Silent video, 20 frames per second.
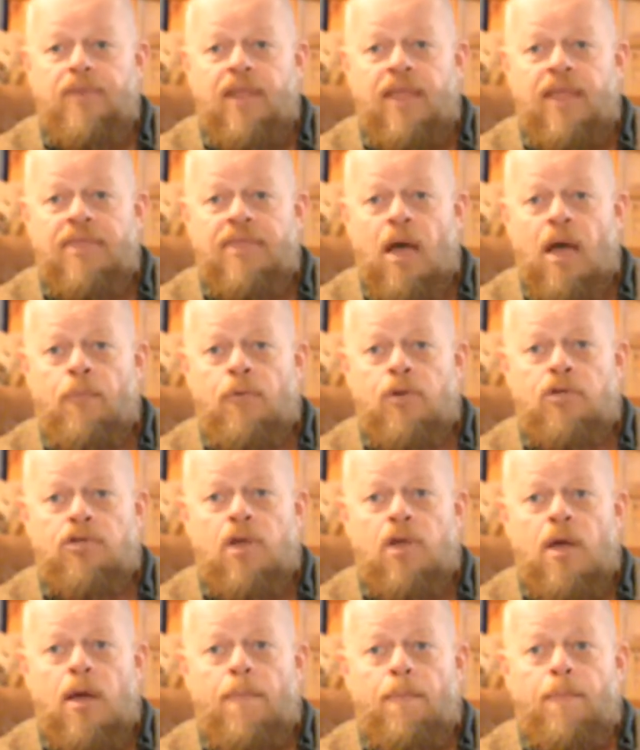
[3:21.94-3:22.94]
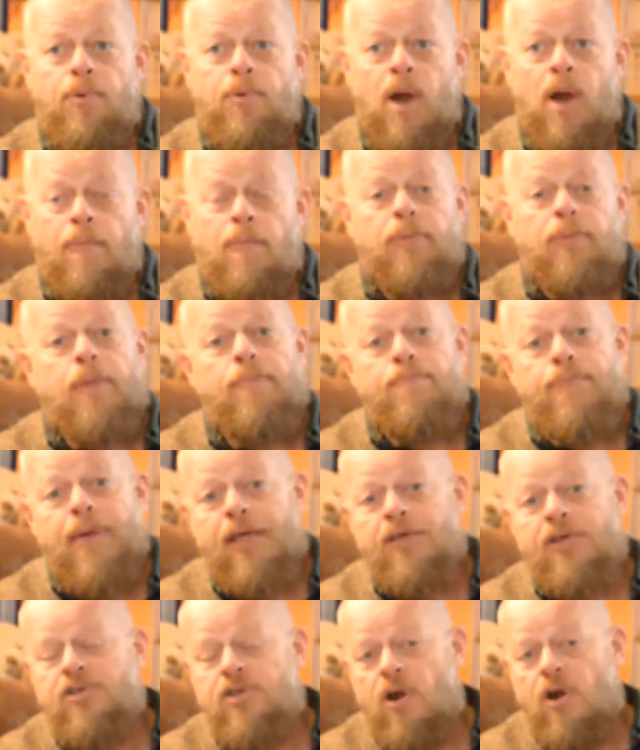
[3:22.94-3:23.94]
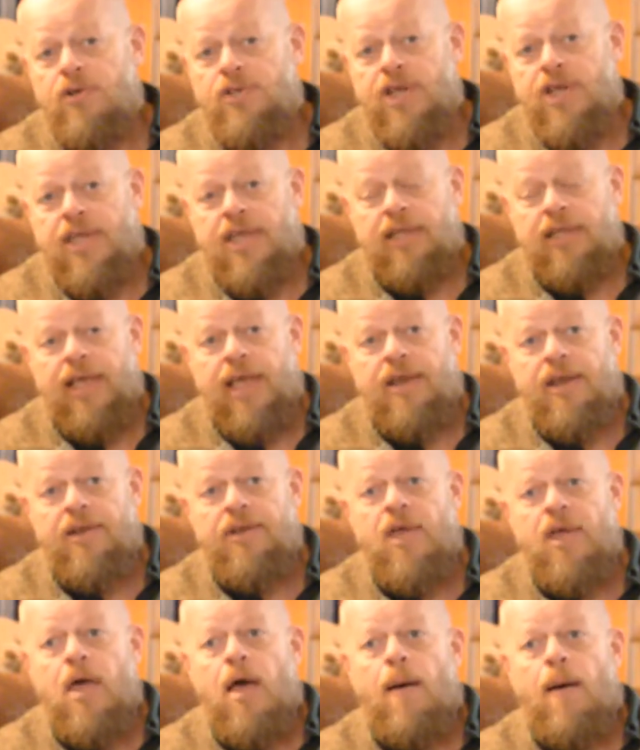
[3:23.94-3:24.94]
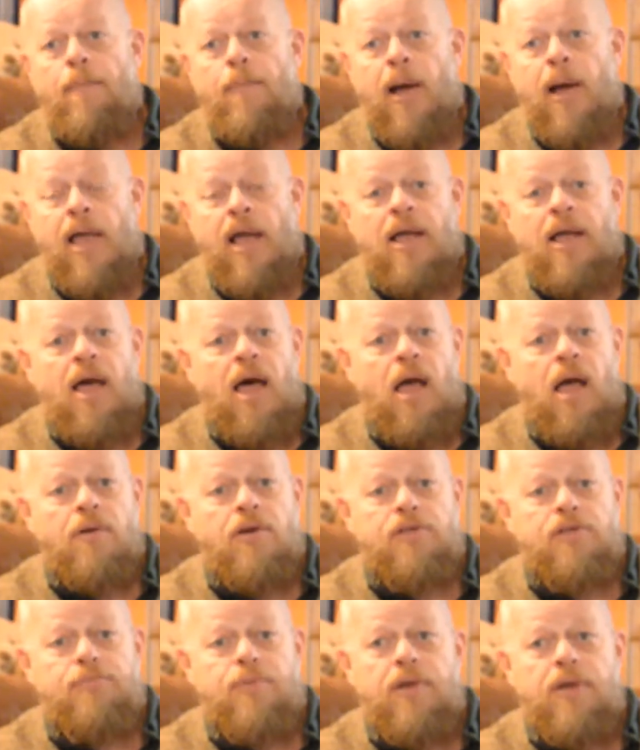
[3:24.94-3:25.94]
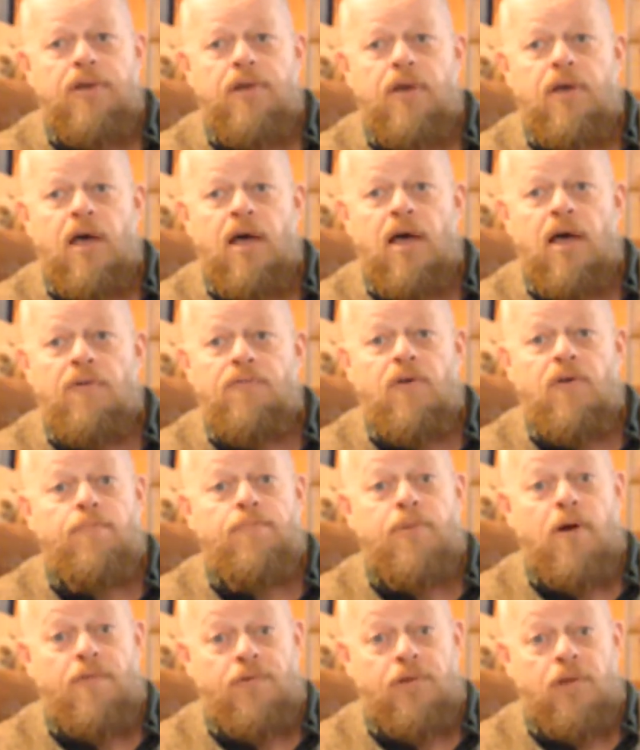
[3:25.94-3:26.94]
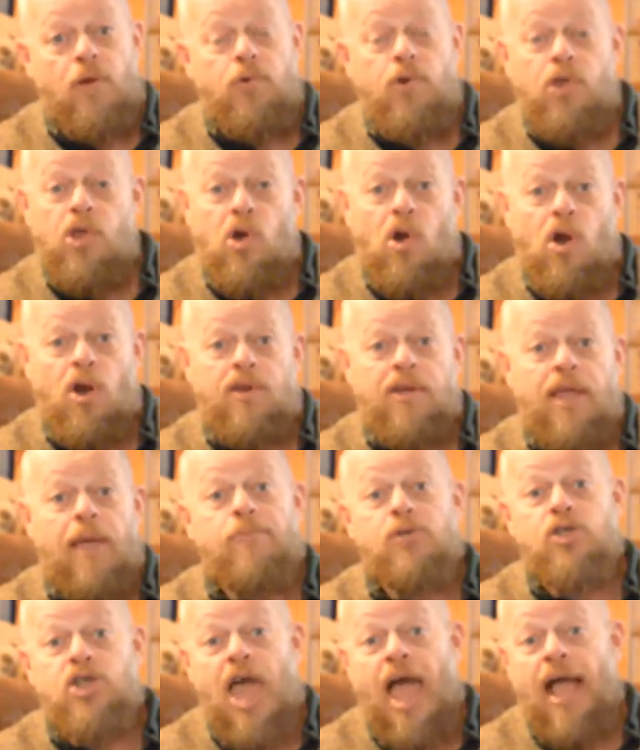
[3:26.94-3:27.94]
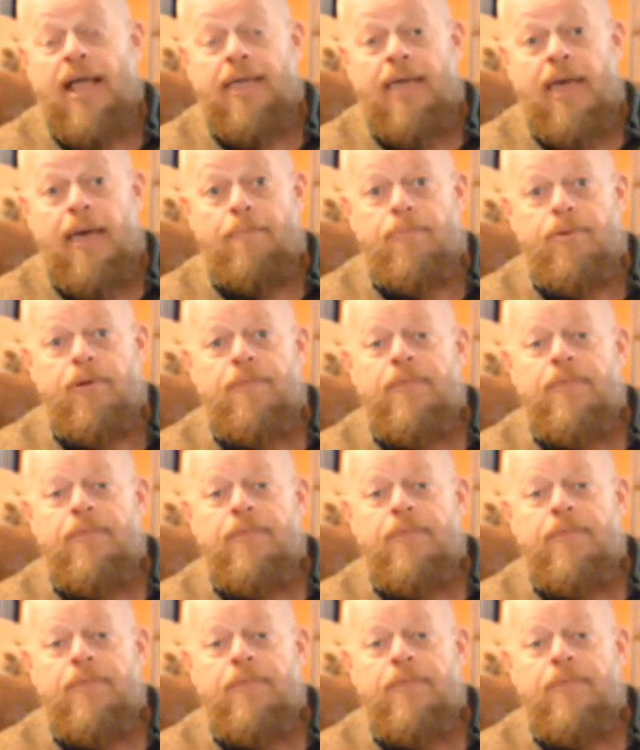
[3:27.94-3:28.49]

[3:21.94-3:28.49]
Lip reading: that was probably best articulated by a congressman from Buffalo, New York, named Jack Kemp.